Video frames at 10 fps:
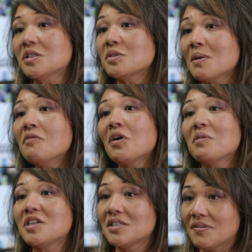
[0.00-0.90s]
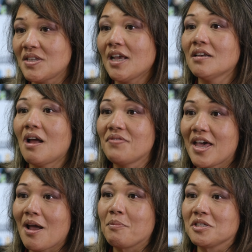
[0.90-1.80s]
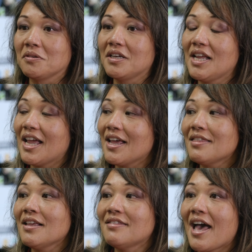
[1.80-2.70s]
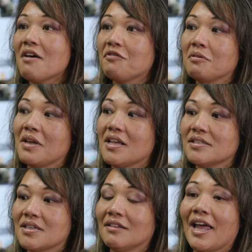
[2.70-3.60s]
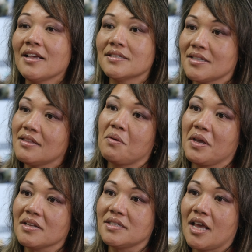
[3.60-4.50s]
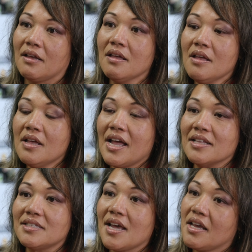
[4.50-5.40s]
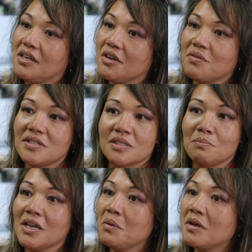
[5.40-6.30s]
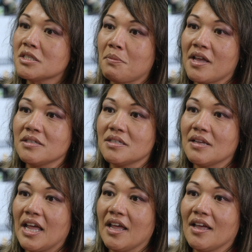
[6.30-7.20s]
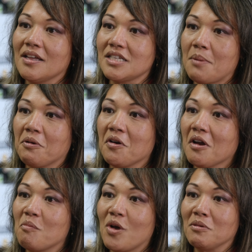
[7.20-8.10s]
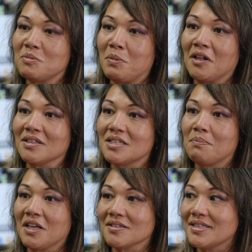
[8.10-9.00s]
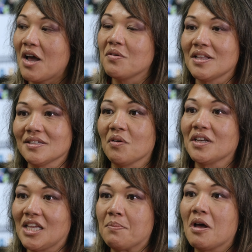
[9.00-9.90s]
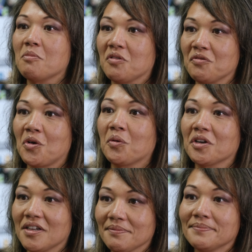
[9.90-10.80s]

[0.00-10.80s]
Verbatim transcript: So some of our regions have taken that opportunity, and I think that for me is a legacy that we can take and say, you know, this is money well spent and a program well built because now it's going to keep on moving forward.